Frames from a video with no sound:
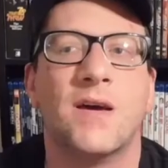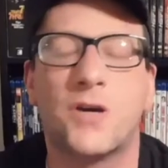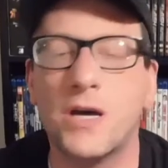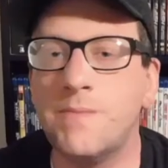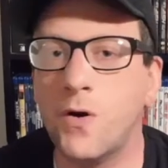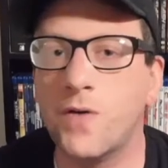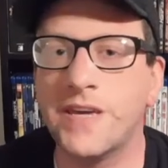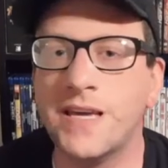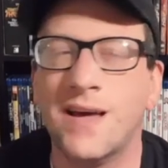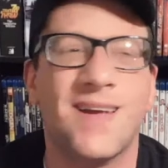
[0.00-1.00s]
Good
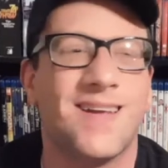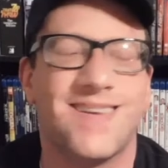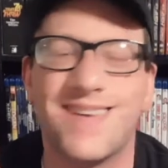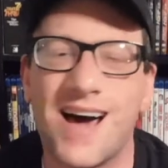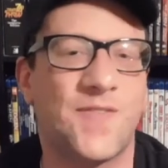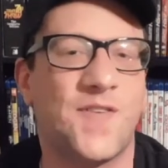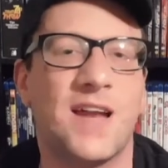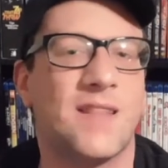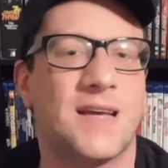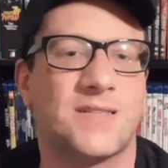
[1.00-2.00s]
movie, not a
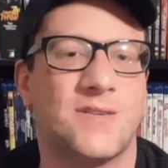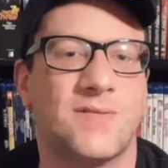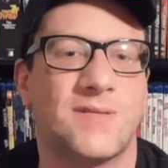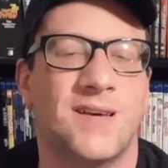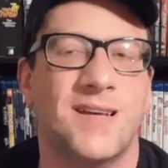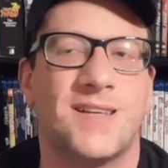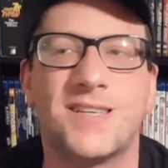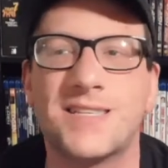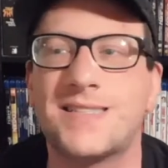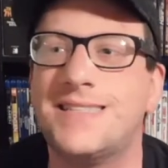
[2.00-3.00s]
fan of that suit.
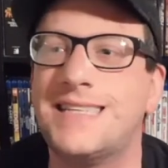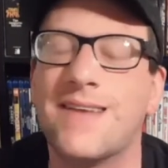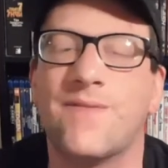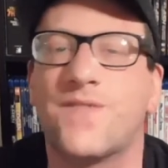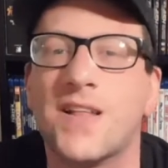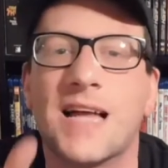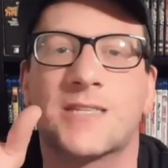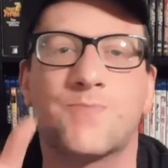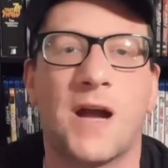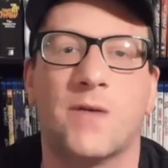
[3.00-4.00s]
Just didn't feel like
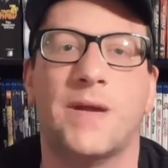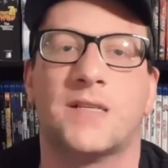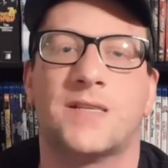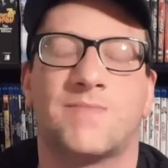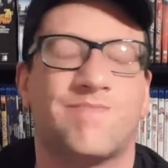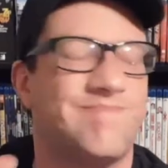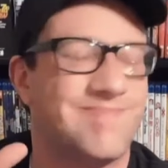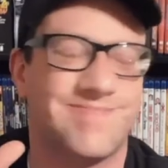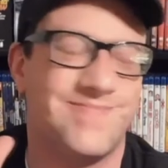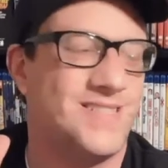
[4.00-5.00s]
Spider-Man. Just,
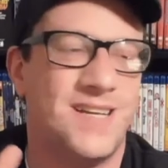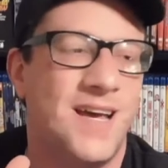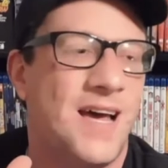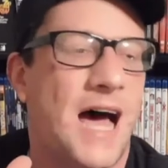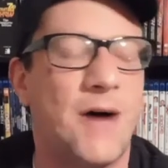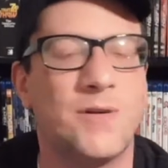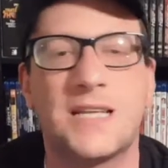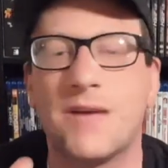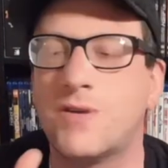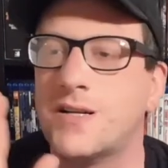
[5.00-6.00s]
I wish
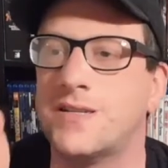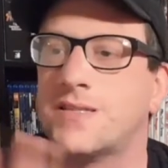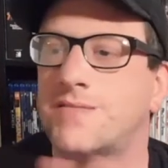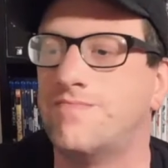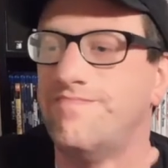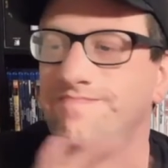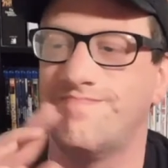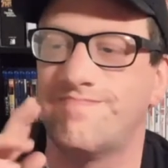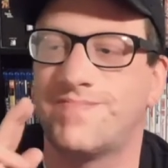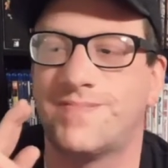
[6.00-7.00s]
they would have just
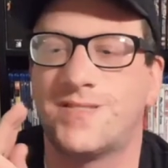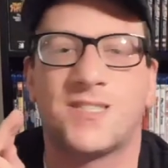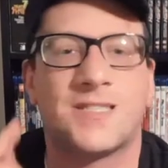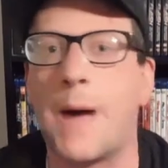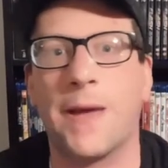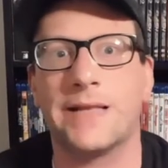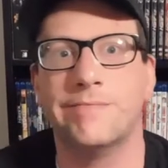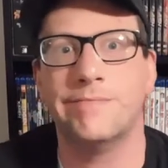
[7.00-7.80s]
stop it.